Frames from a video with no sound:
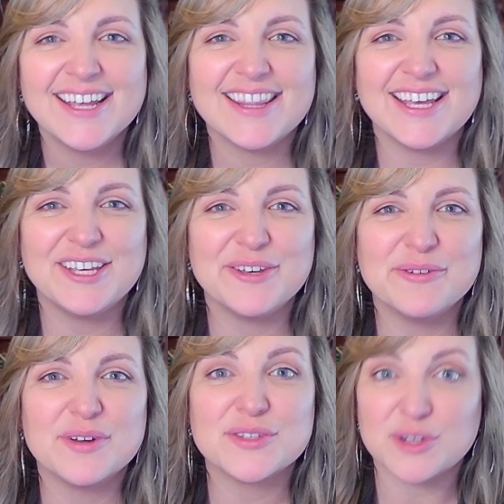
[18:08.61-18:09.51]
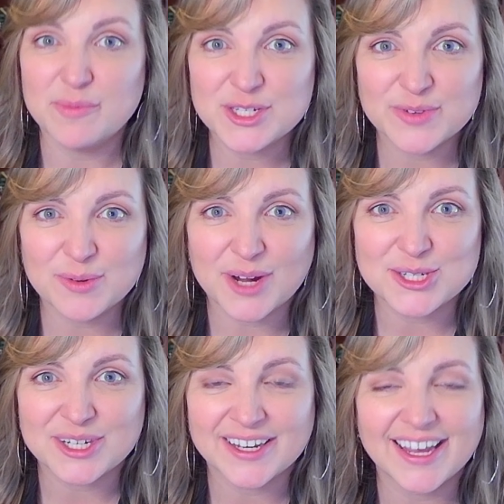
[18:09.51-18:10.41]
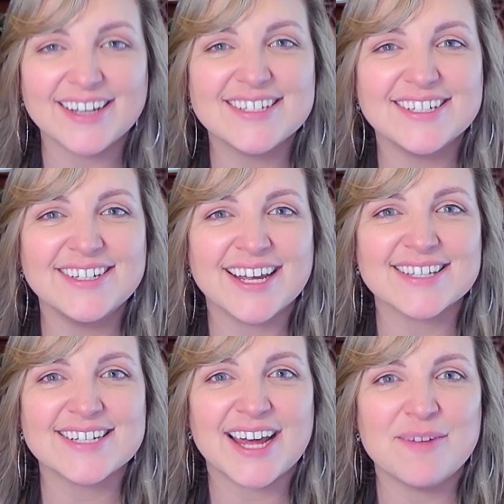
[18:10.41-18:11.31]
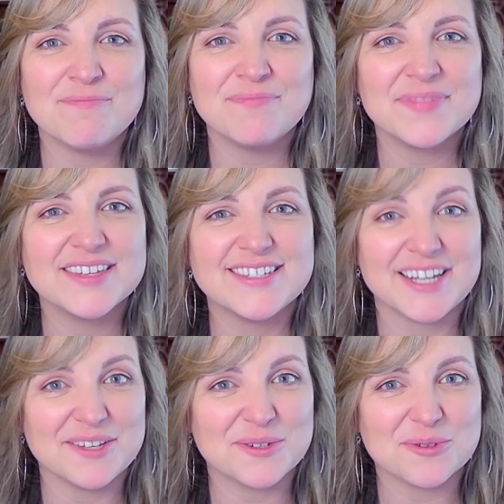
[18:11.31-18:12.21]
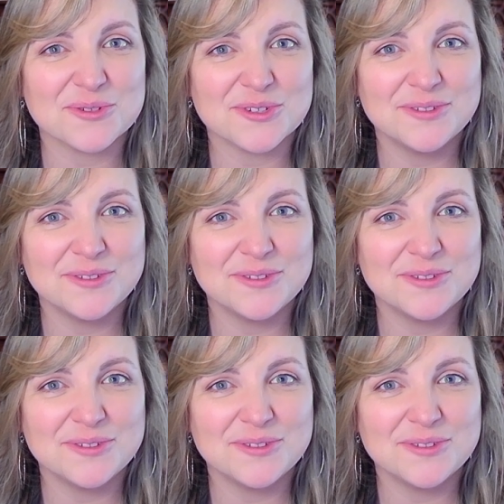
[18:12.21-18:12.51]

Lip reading: Thank you so much for watching, and until next time, stay social.